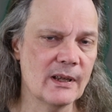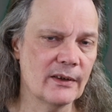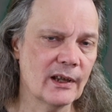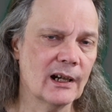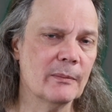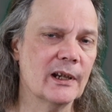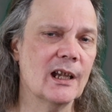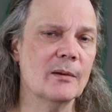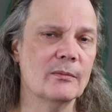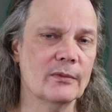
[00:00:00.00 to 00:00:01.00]
And then I
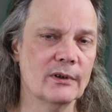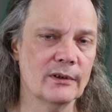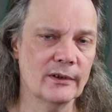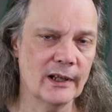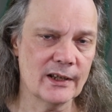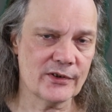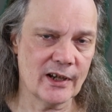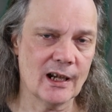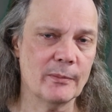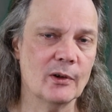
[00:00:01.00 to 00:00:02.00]
became less
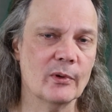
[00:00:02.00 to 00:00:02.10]
happy